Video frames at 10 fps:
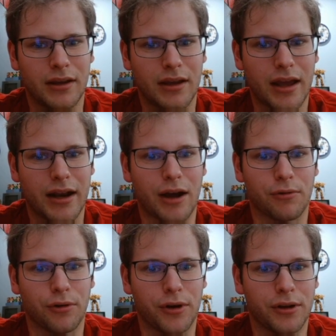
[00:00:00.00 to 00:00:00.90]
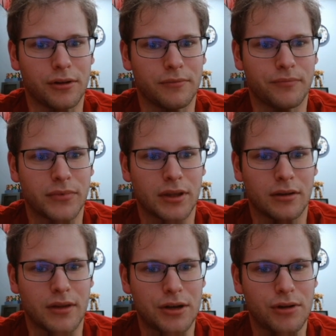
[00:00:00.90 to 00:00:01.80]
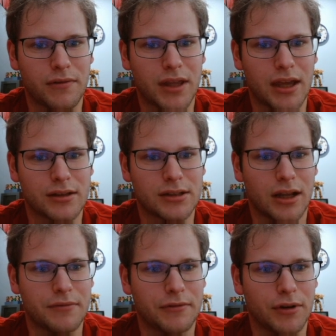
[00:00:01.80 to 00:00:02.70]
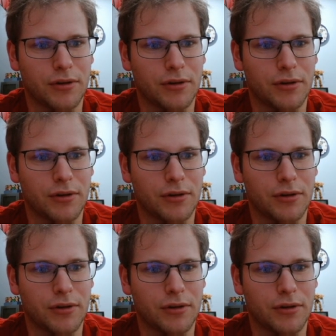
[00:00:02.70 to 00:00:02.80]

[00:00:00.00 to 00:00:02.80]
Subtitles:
And Royal, they do have Chaos Live of their